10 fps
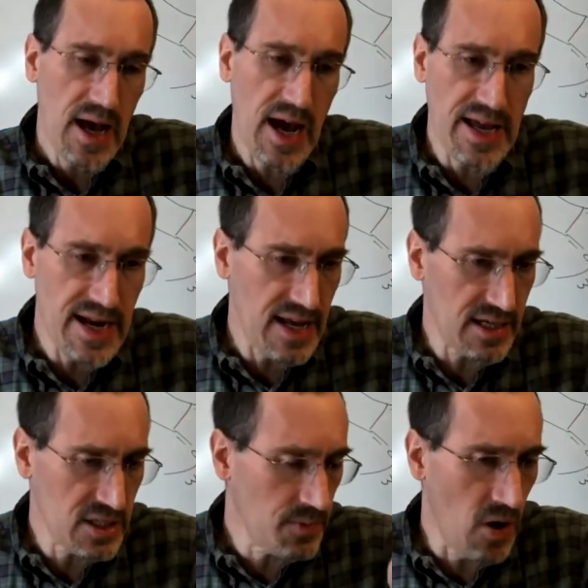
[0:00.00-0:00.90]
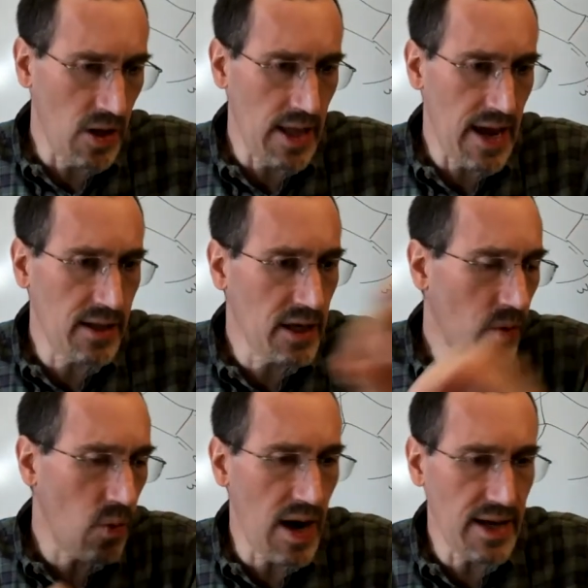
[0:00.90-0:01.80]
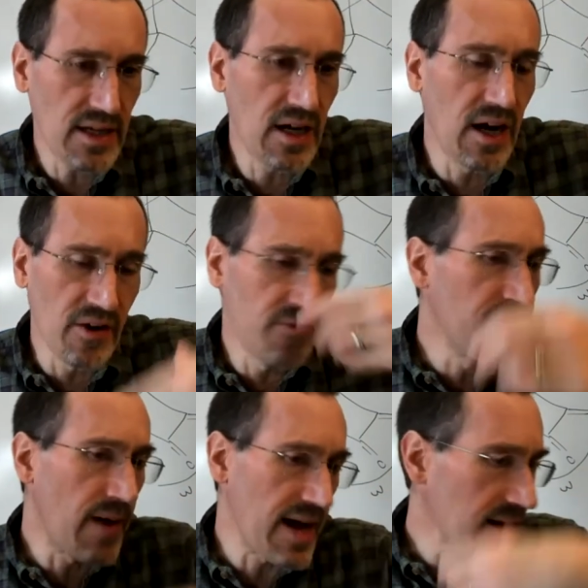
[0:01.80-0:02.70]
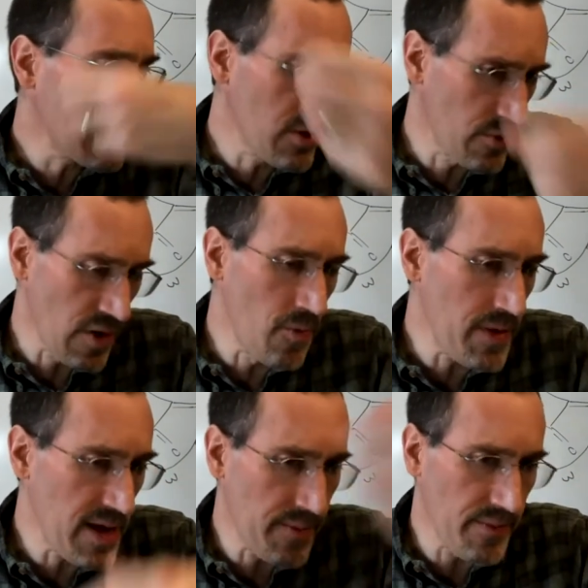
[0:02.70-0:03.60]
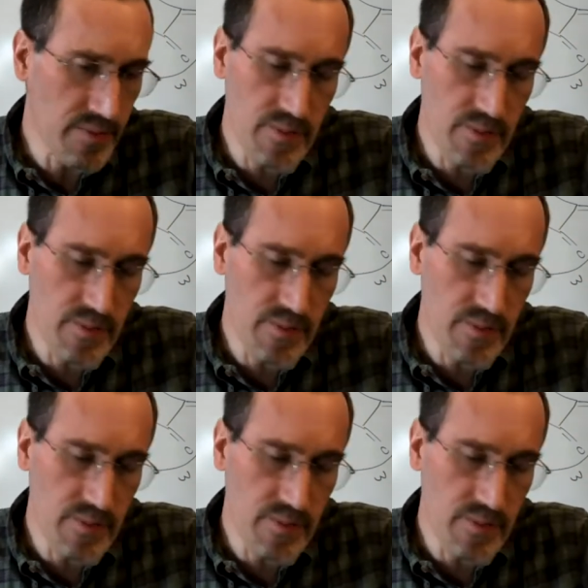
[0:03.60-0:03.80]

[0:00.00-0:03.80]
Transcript: I'd add a small aliquot of my europium,